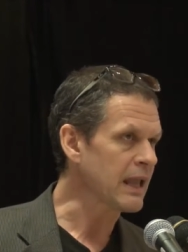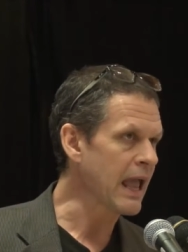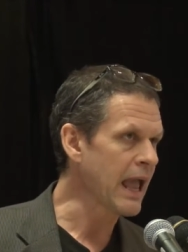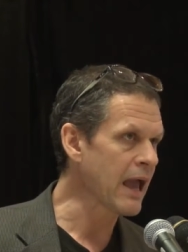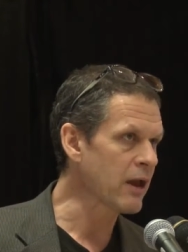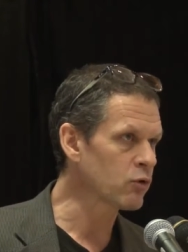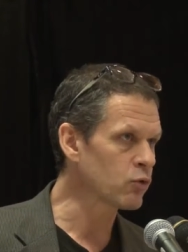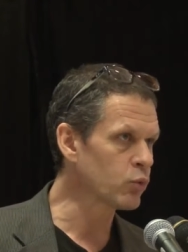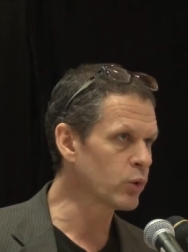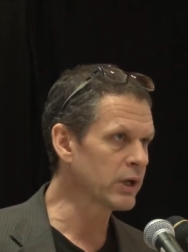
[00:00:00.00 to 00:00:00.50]

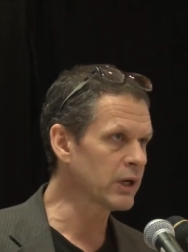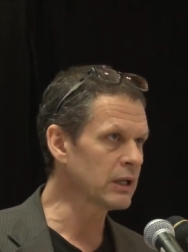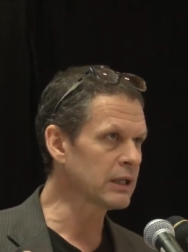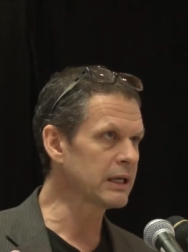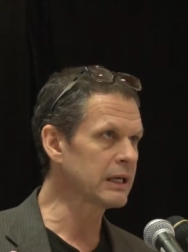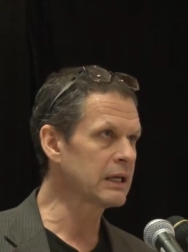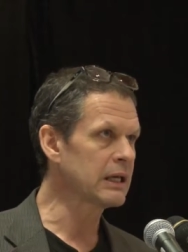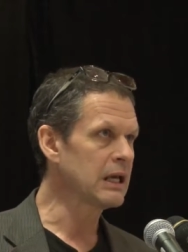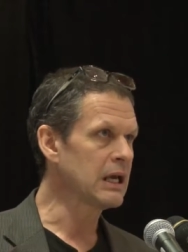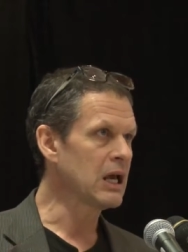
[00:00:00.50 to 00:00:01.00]
and
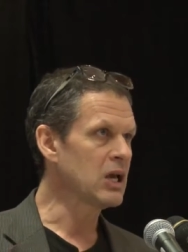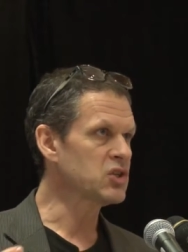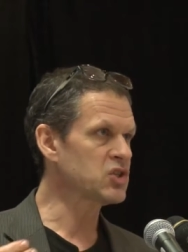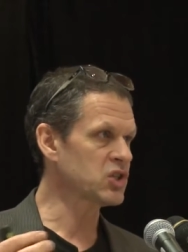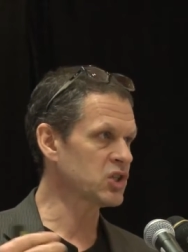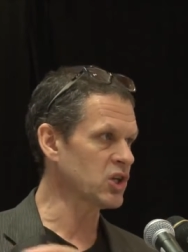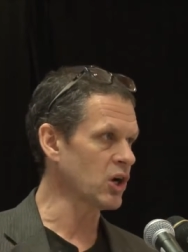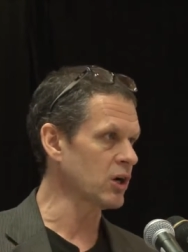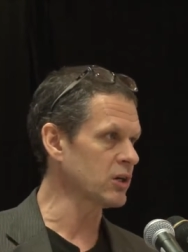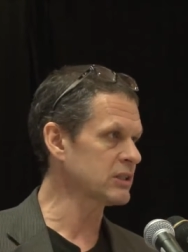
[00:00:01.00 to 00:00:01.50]
really
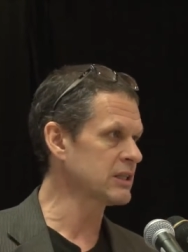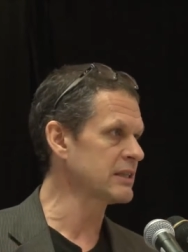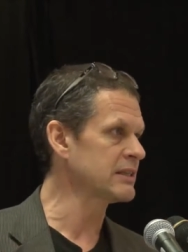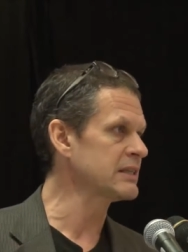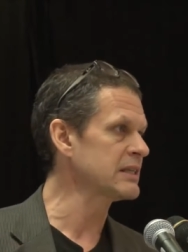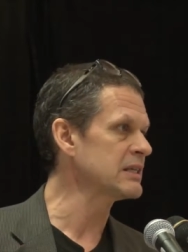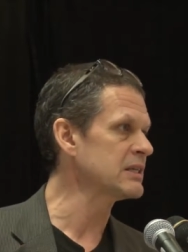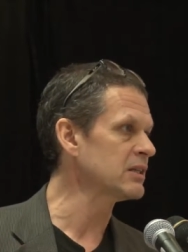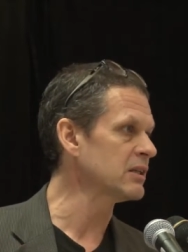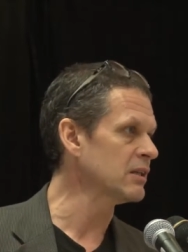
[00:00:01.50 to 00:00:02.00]
start to
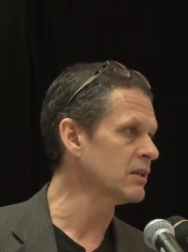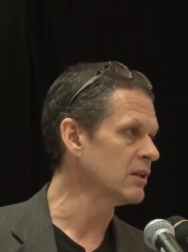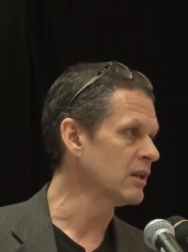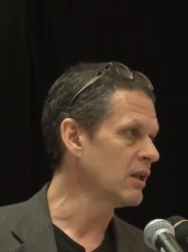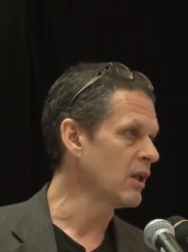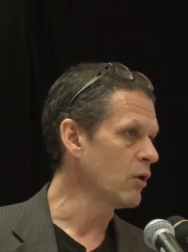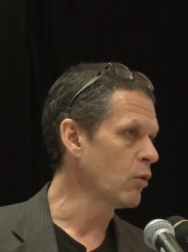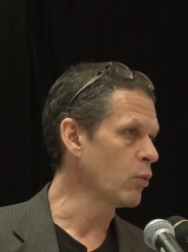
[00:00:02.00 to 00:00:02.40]
deal